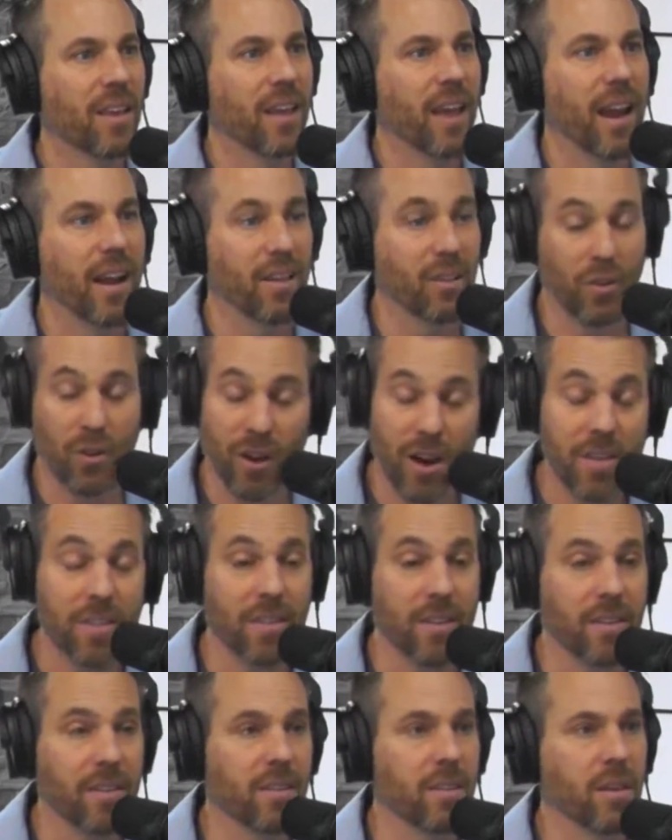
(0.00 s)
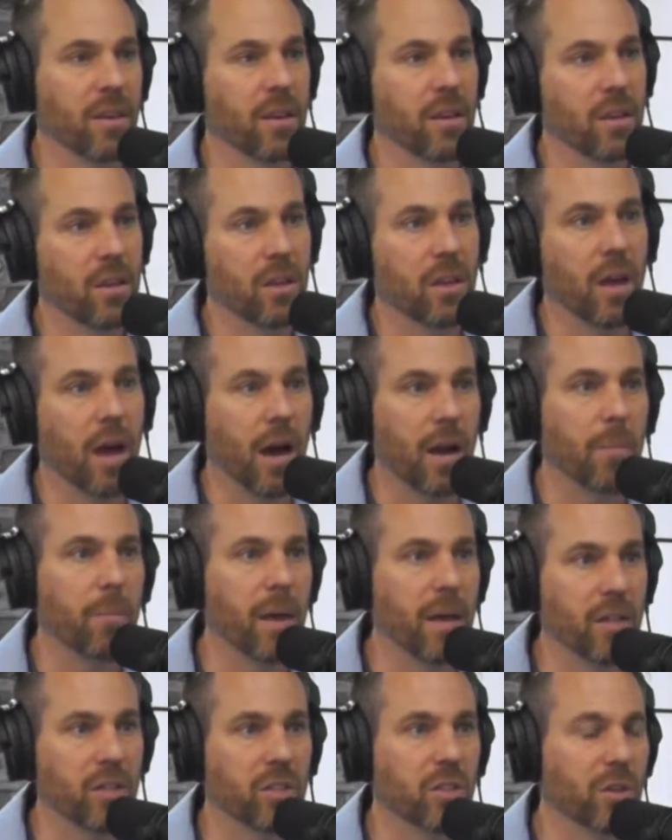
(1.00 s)
And it's crazy. You got to
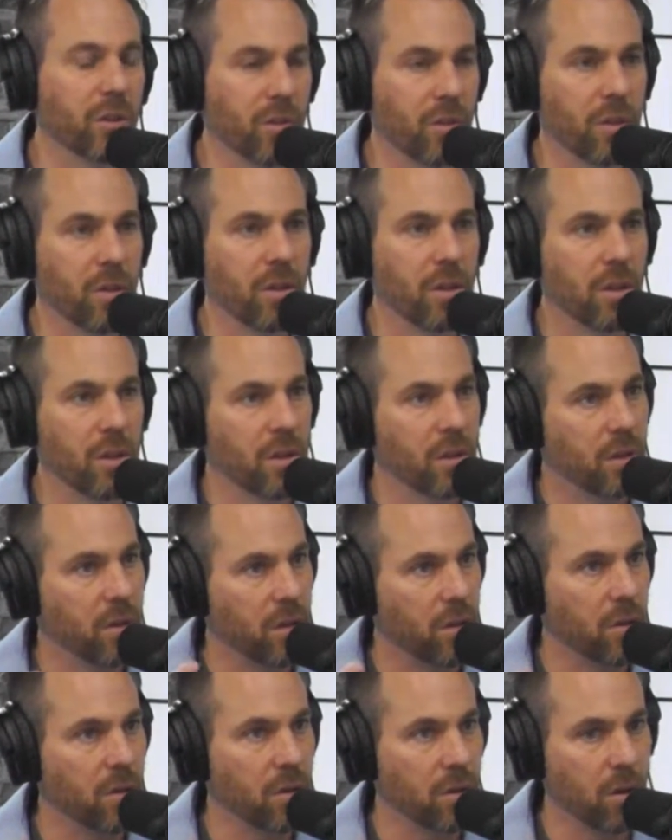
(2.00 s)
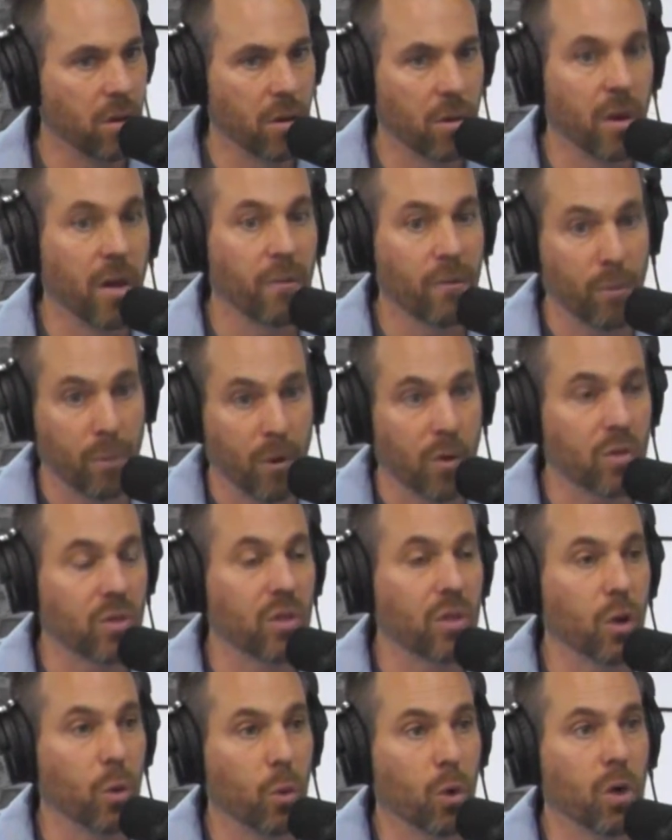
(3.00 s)
make sure that you if the
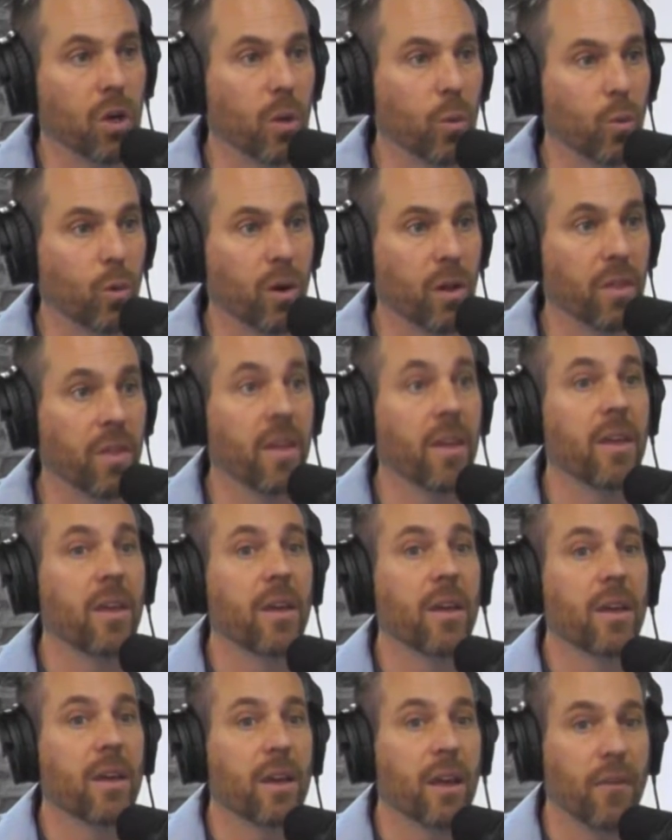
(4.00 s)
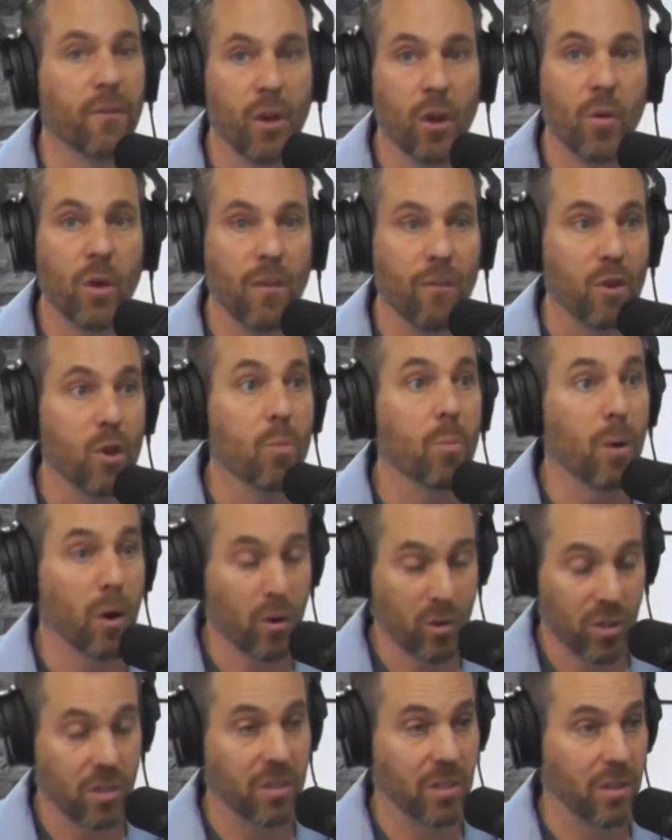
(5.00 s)
person you're working with, if you
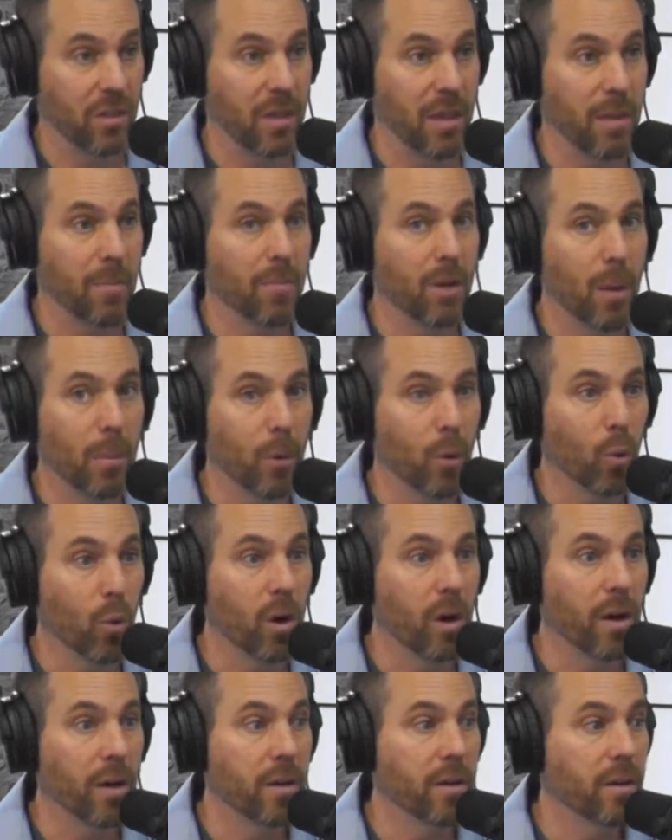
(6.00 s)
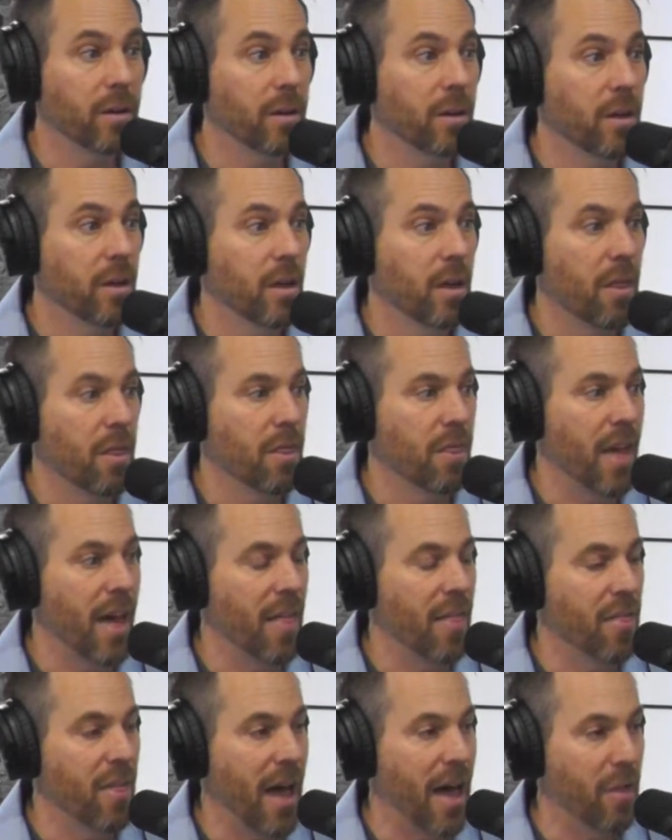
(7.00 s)
purchase a theme, number one,
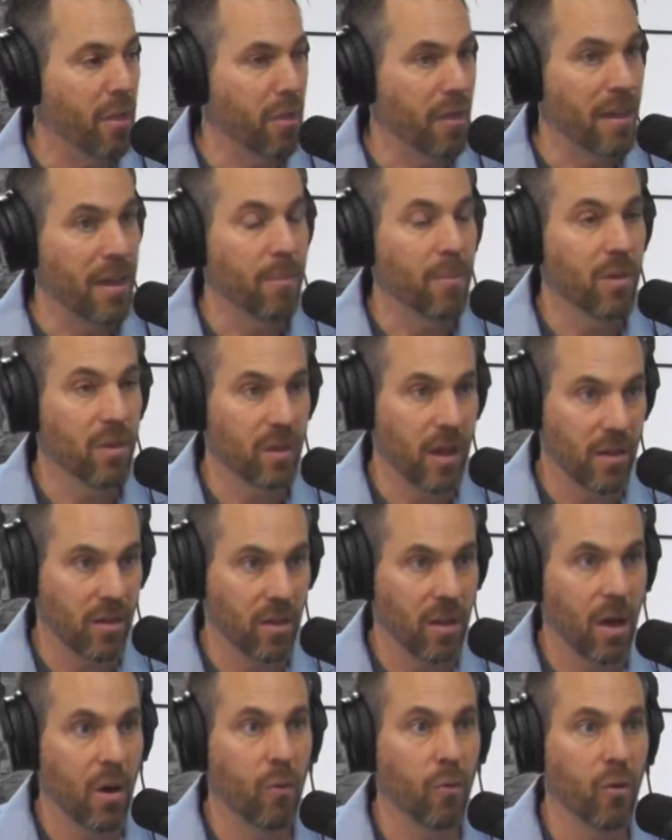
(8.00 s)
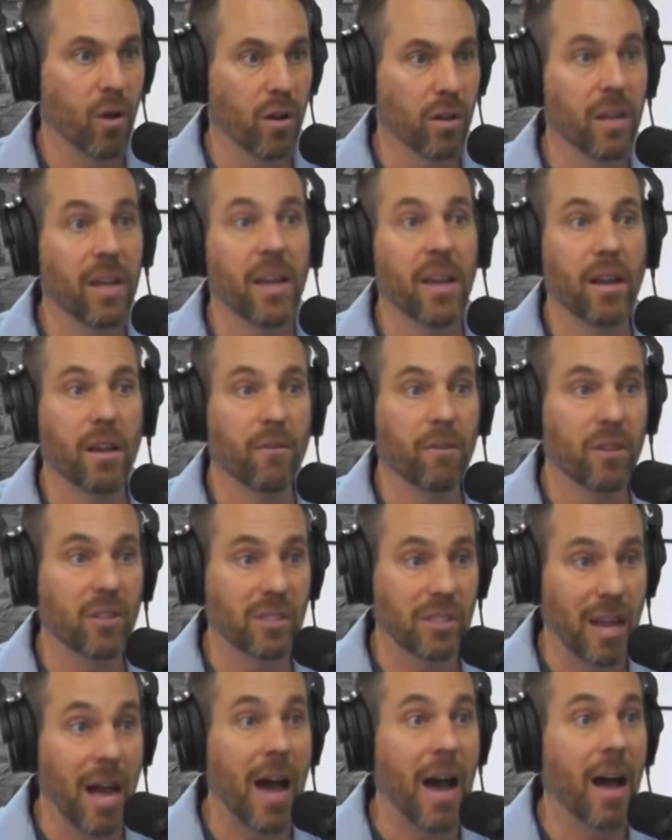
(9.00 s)
that theme is SEO friendly, and if
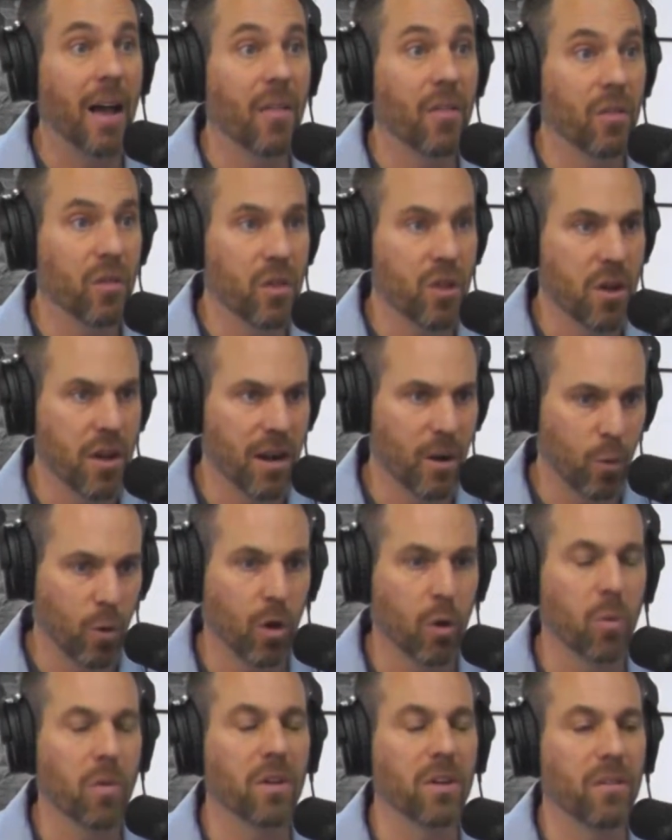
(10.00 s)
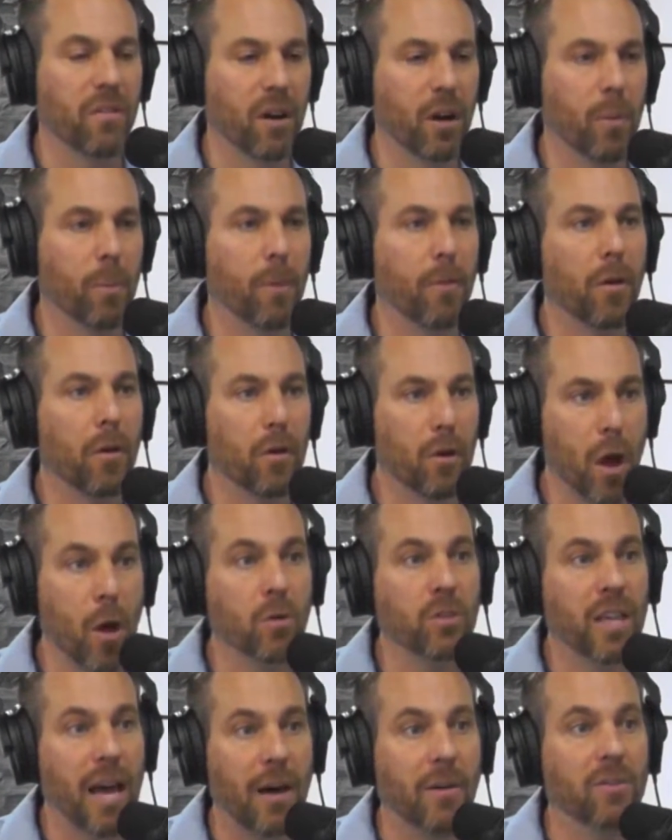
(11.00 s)
it's not, you got to work with a developer that
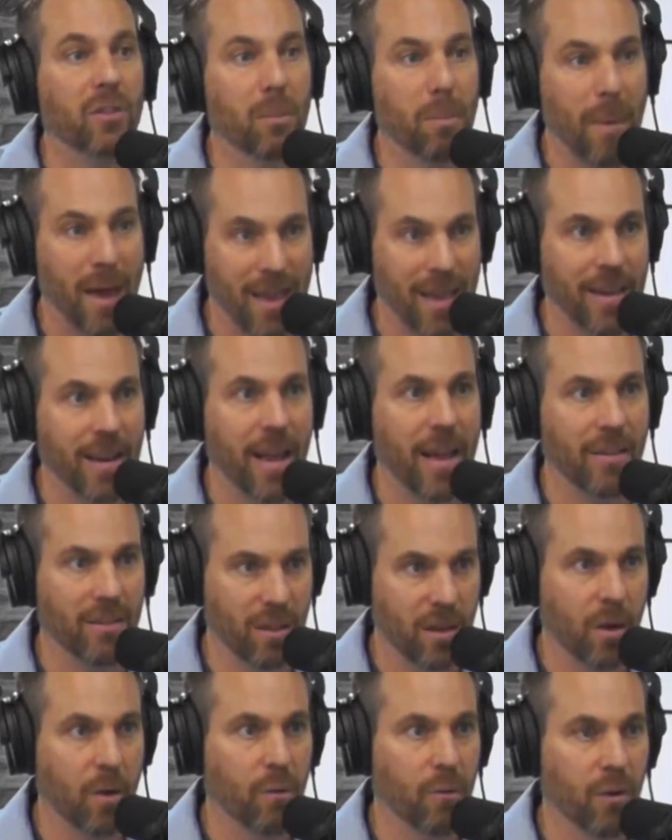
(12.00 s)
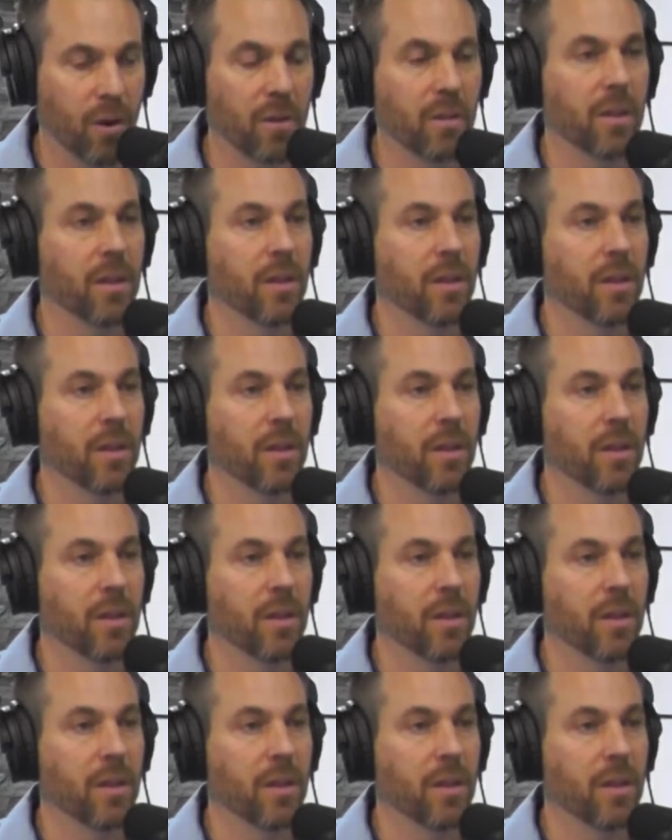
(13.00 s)
knows how to make it SEO friendly.